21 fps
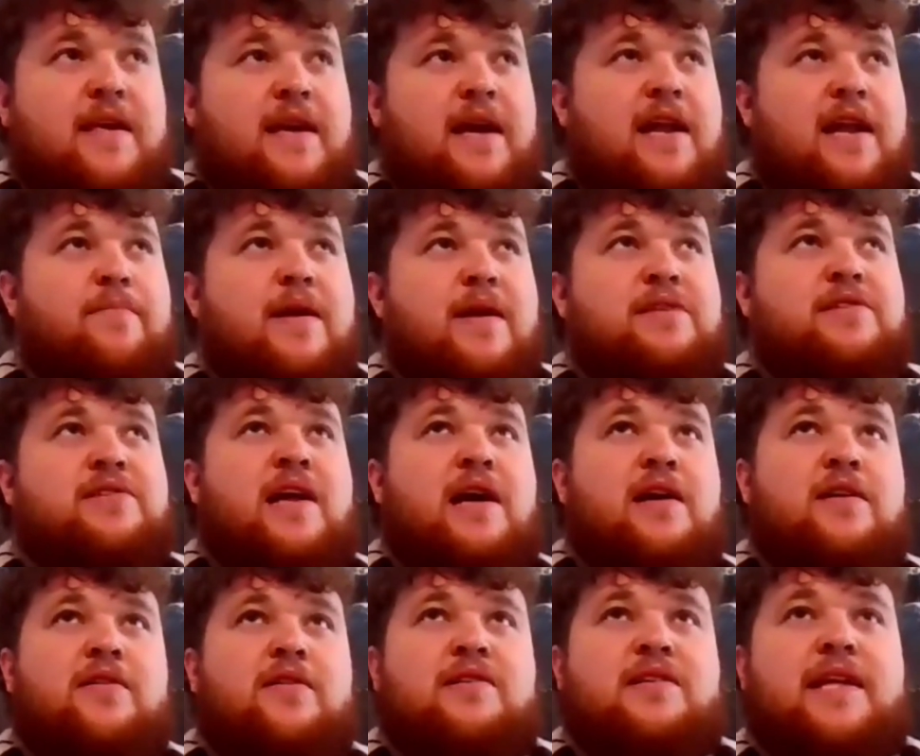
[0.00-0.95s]
you kind of mentioned
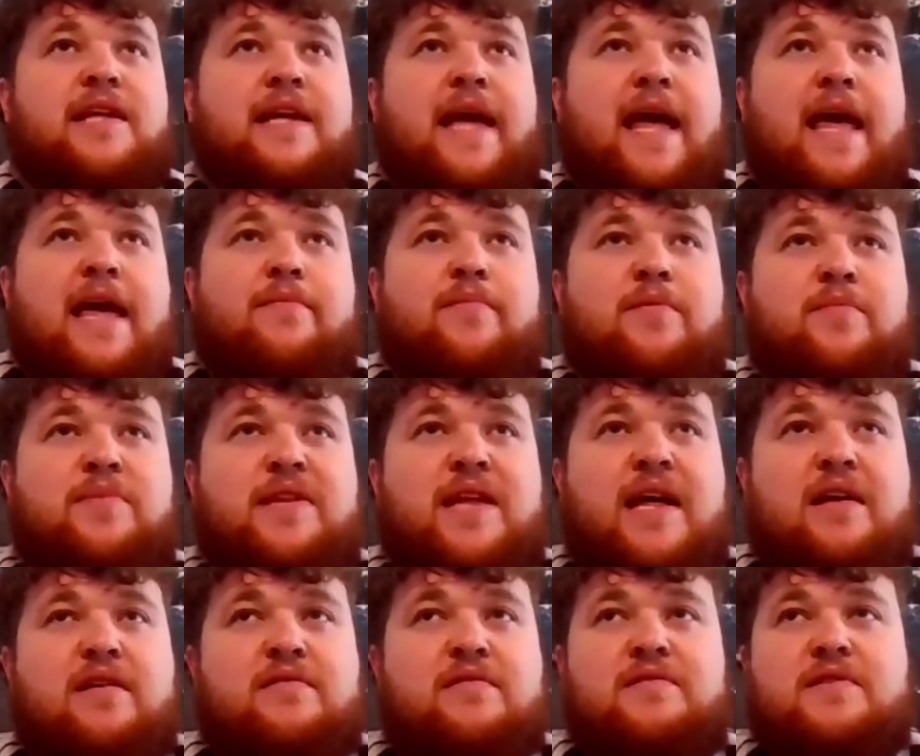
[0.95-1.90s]
that Gloucester game
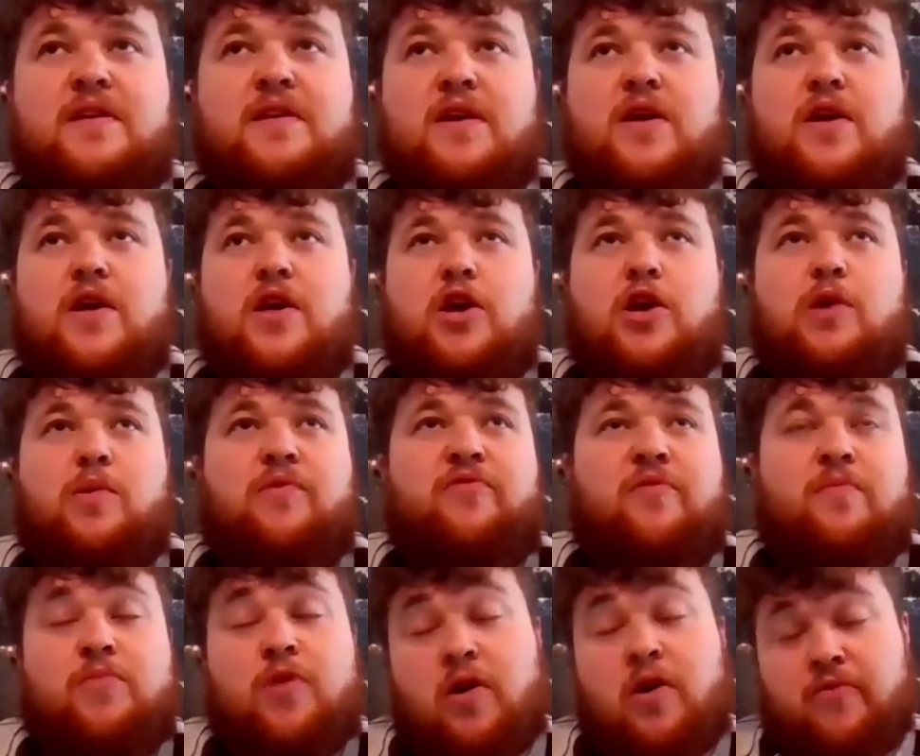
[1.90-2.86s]
themselves coming
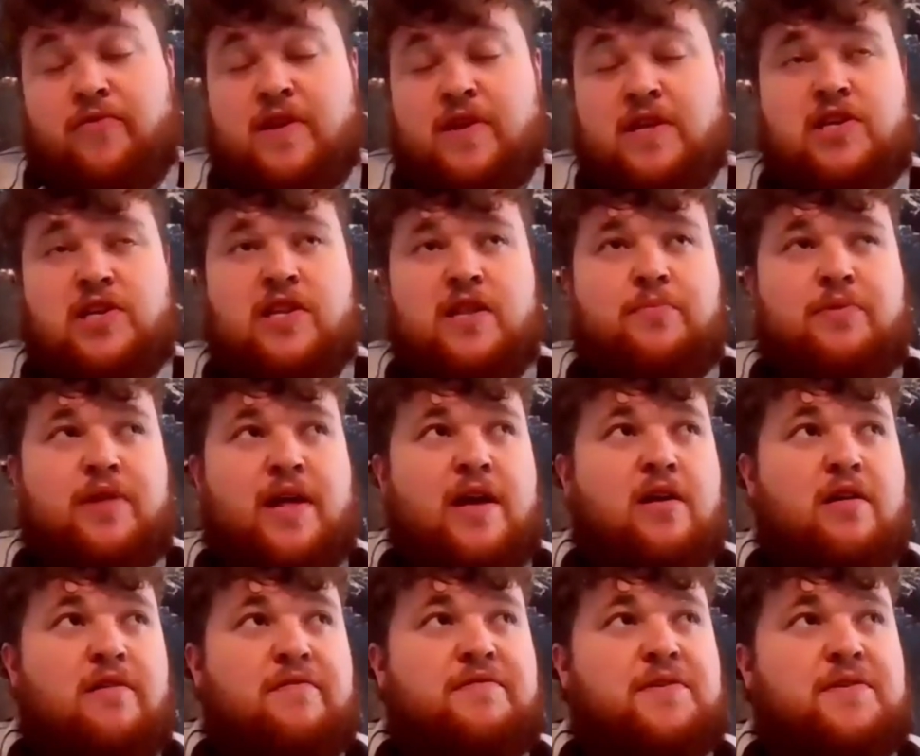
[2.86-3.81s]
from not finishing the
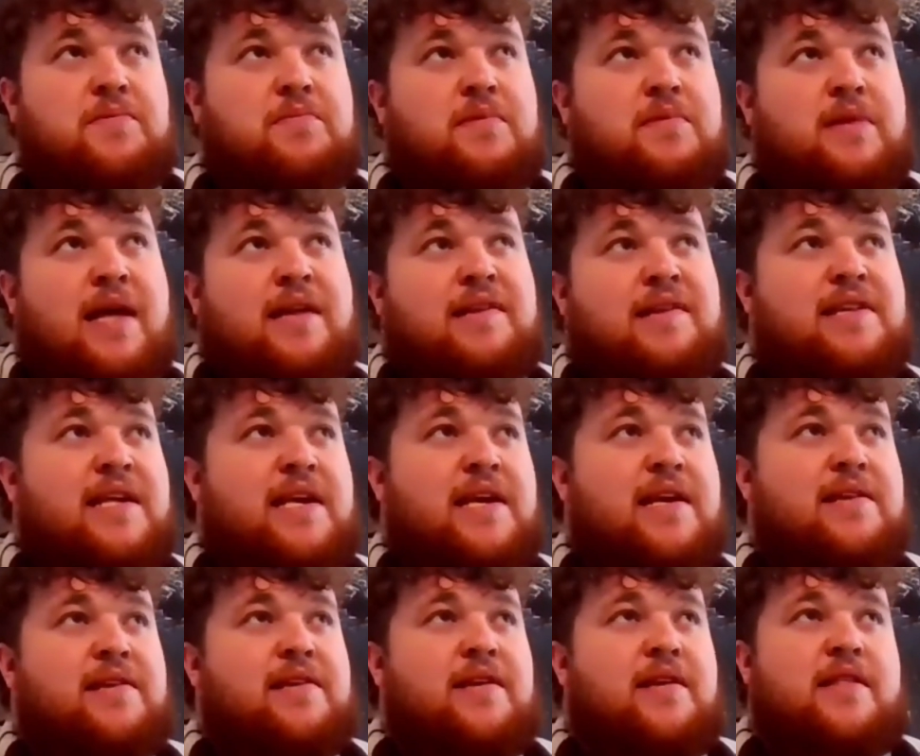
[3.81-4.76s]
playoffs last
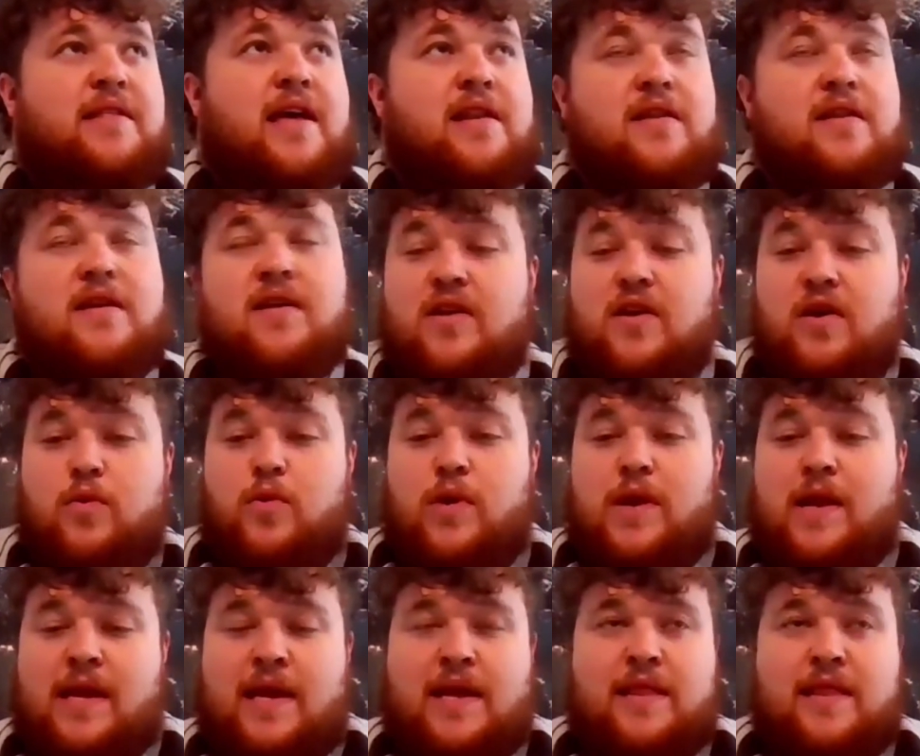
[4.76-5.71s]
season and then
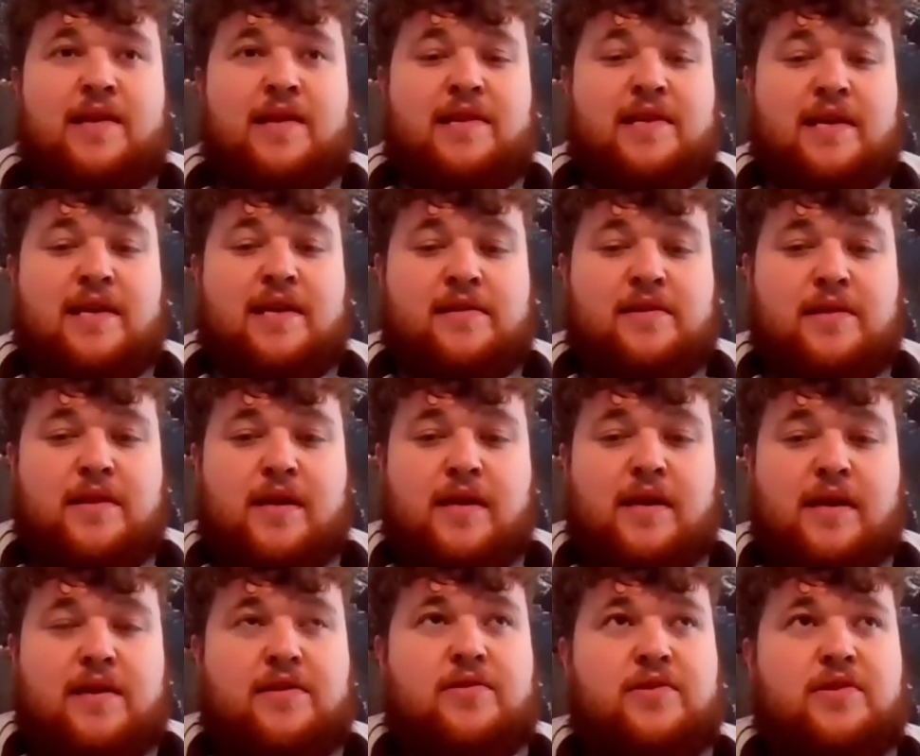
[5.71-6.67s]
winning it this season. Do you
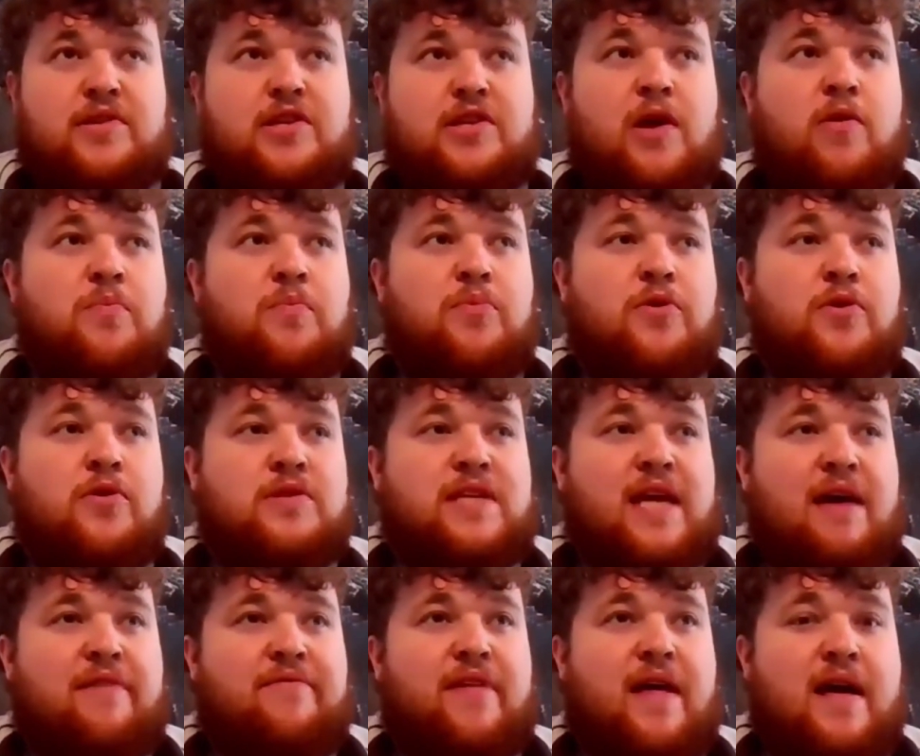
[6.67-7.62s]
think it's just so important
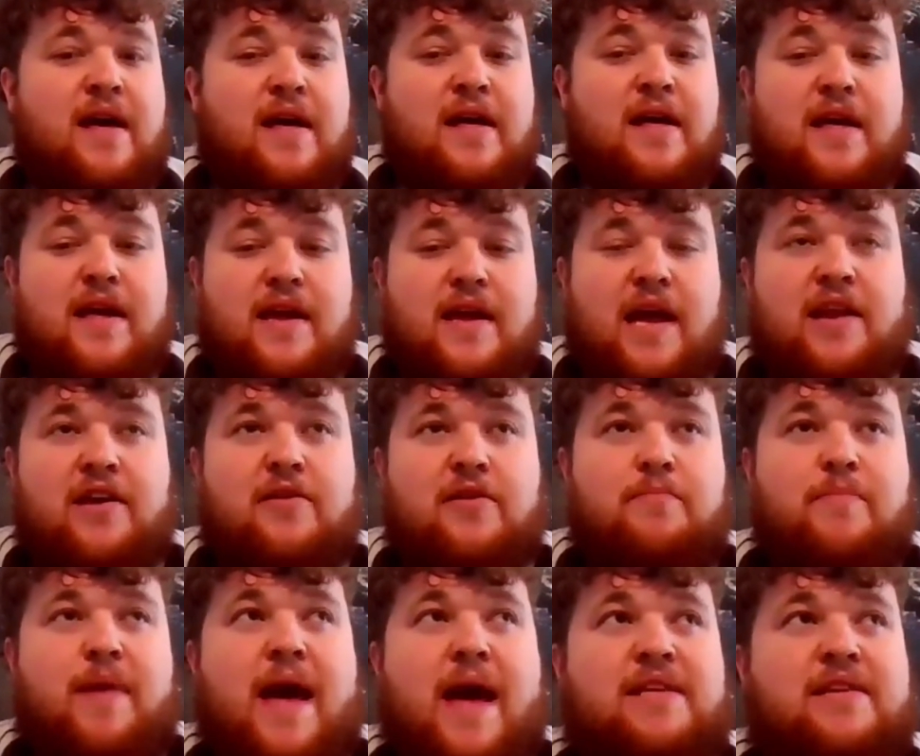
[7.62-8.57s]
to have that kind
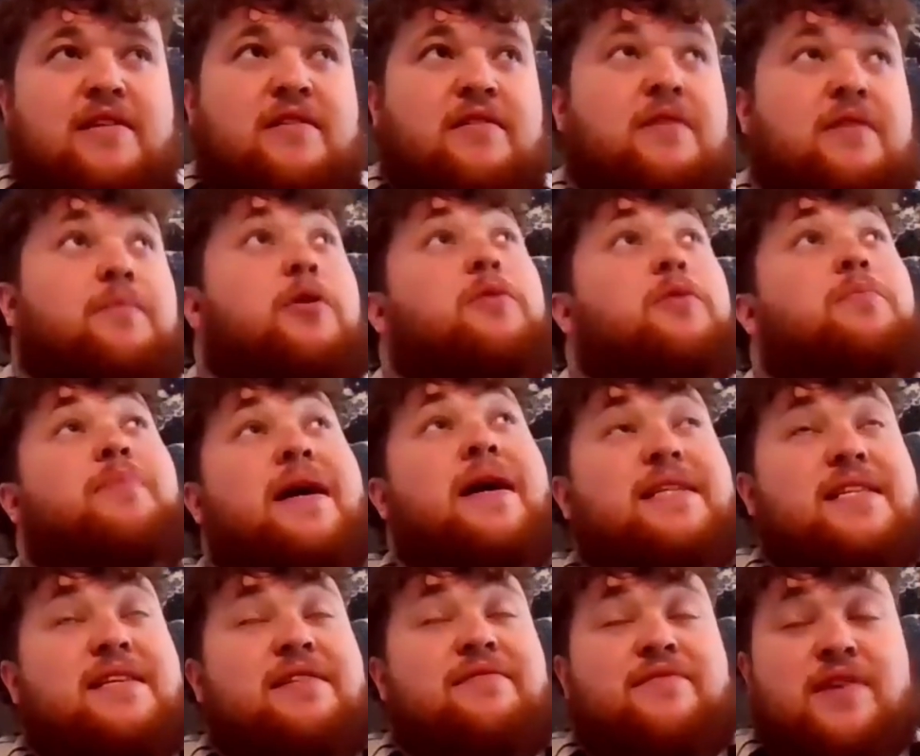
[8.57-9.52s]
of
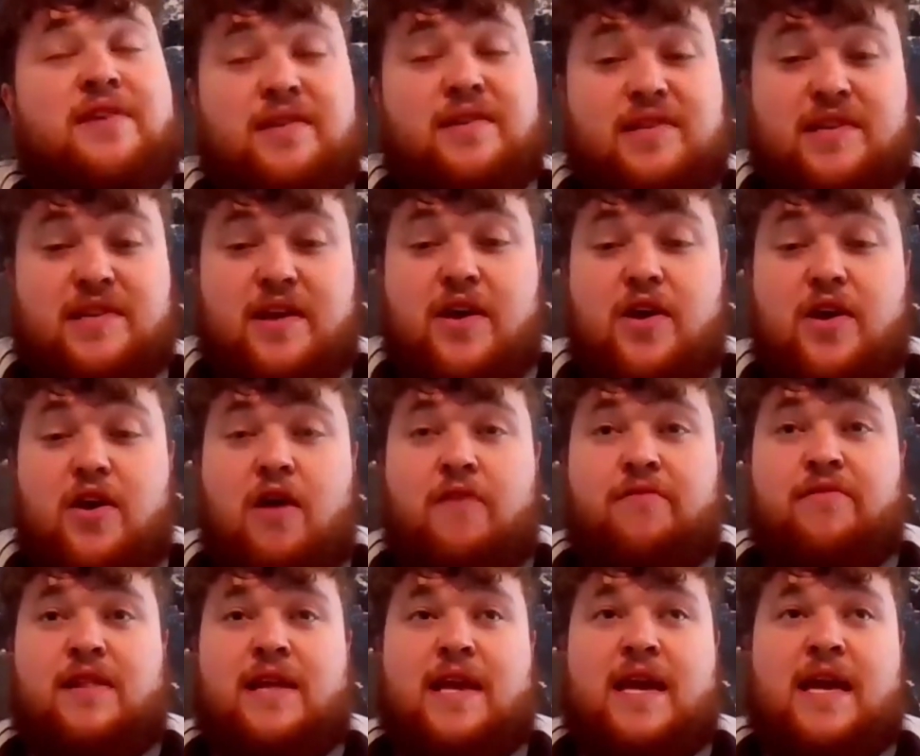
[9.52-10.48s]
competitiveness
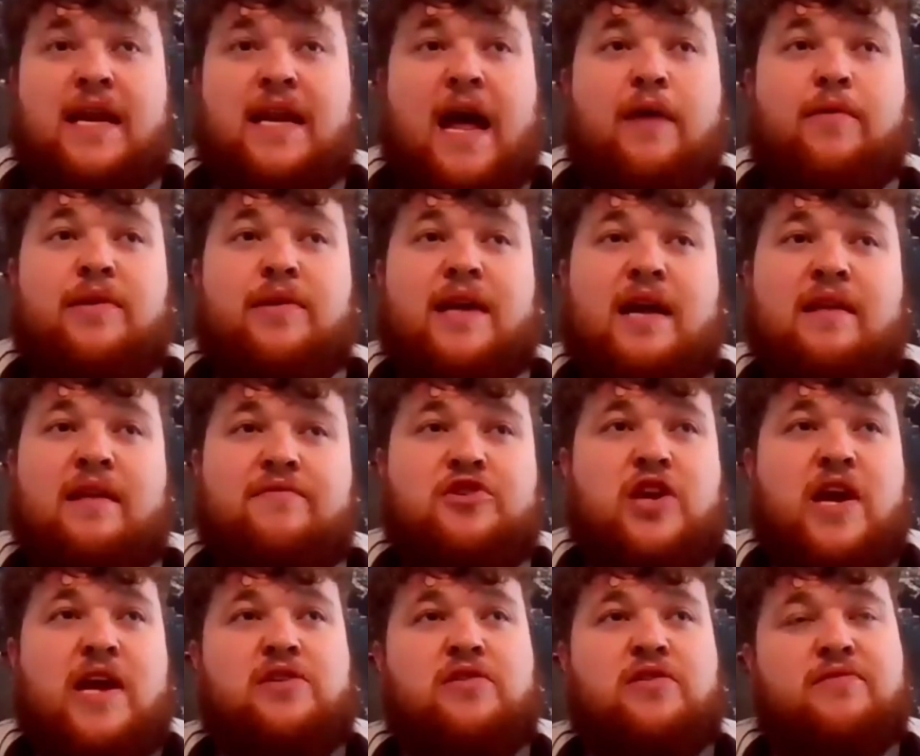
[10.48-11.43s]
of the league and how it's kind of
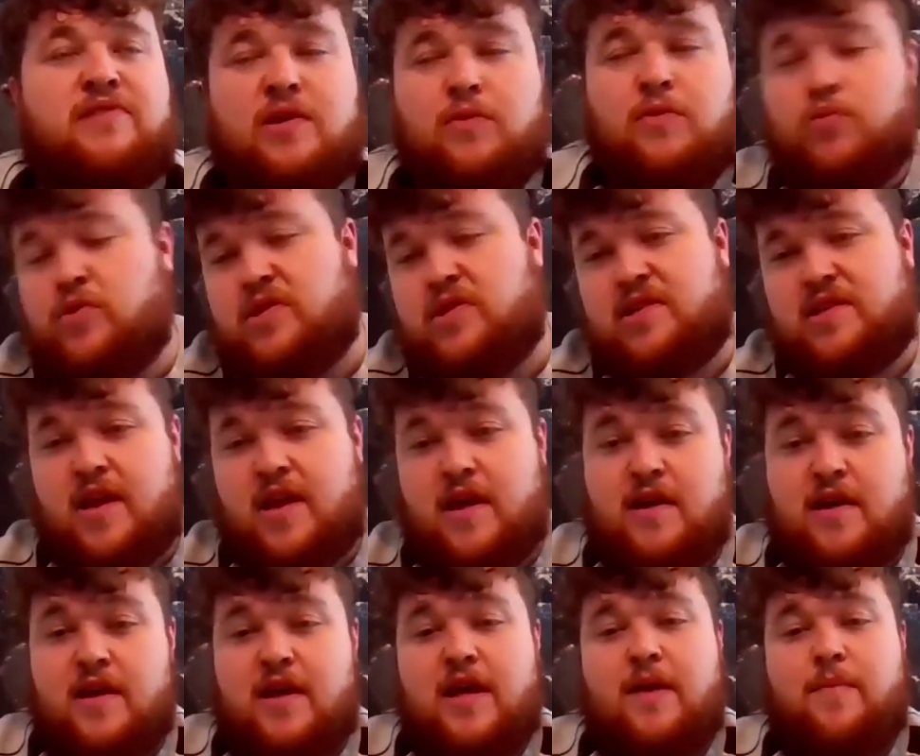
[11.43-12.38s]
changed? Obviously,
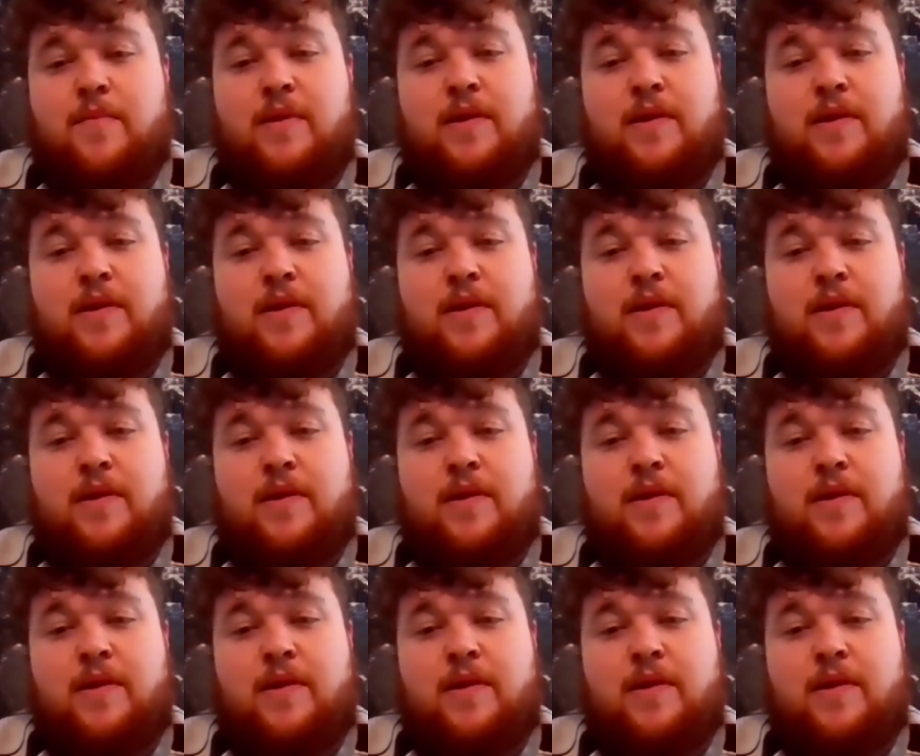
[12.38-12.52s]
Worcester